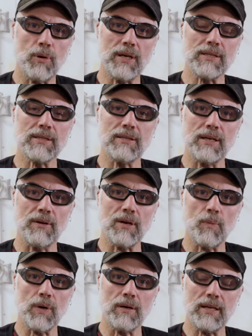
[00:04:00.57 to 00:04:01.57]
points, you know,
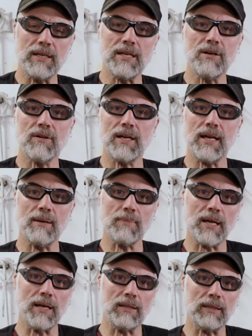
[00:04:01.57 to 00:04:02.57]
that we're adhering
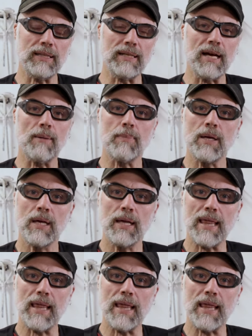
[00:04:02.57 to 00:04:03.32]
and, and cleaning up,